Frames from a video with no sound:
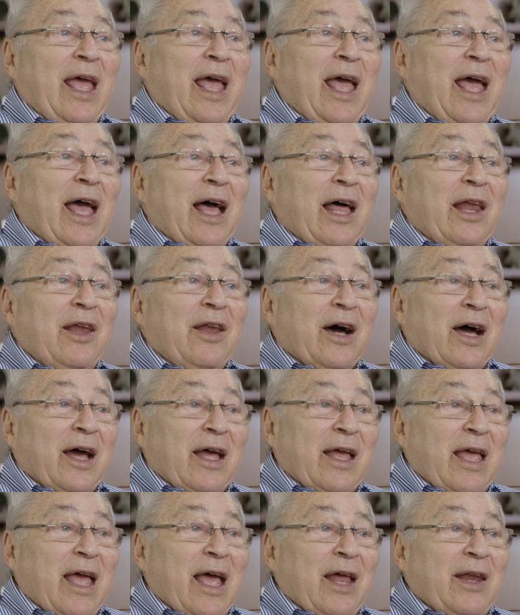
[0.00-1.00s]
and
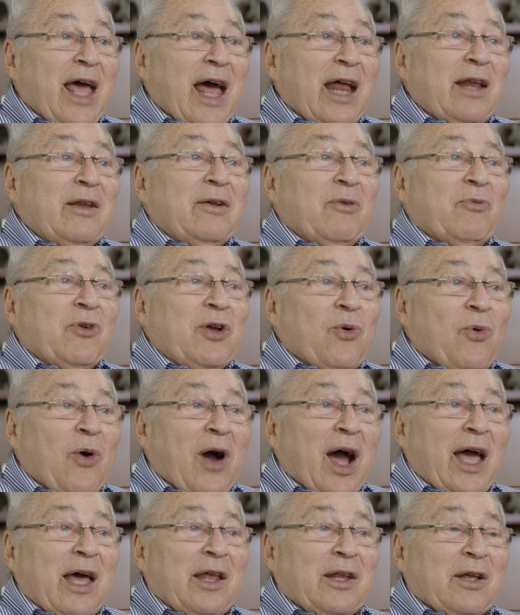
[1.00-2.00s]
that
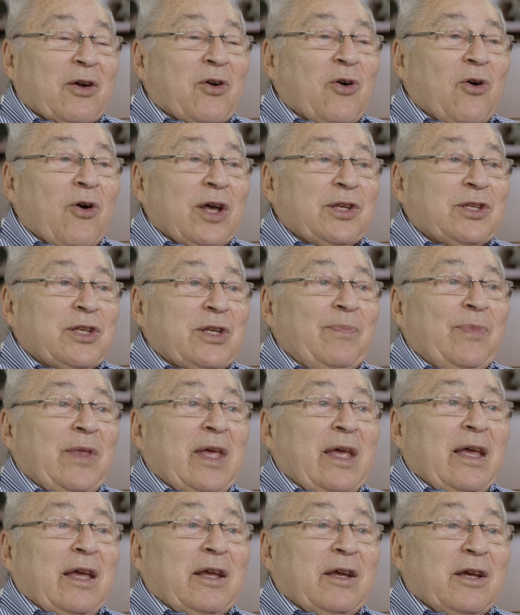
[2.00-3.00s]
required, of course,
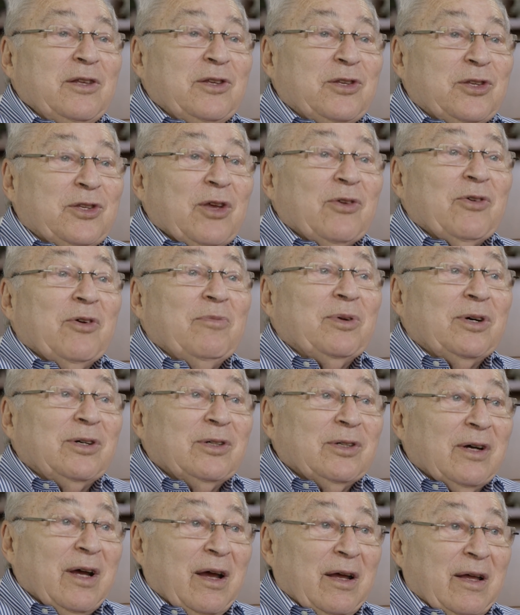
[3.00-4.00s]

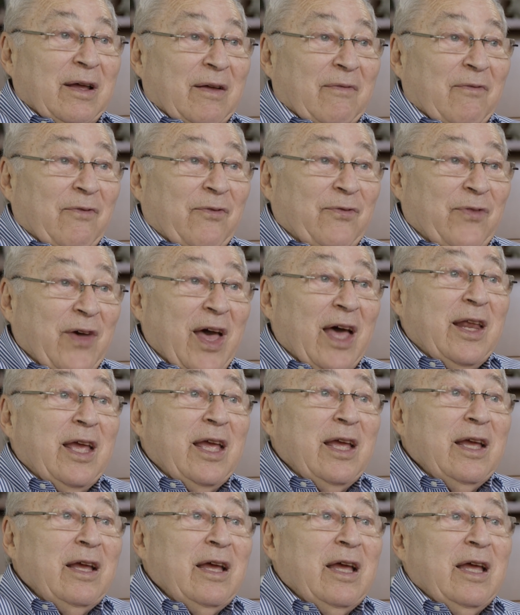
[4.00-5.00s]
considerable
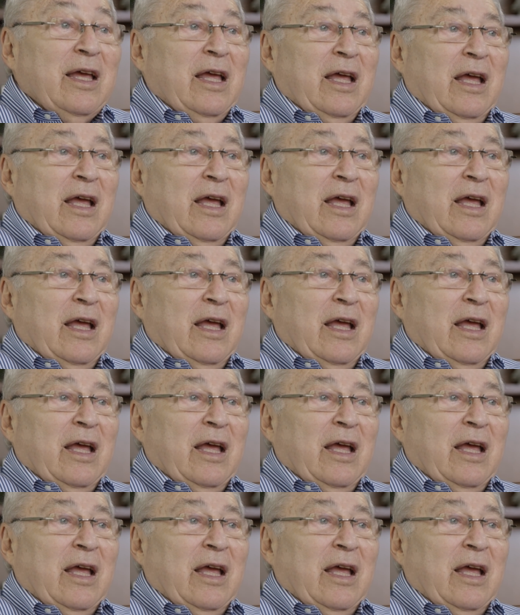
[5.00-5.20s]
vetting,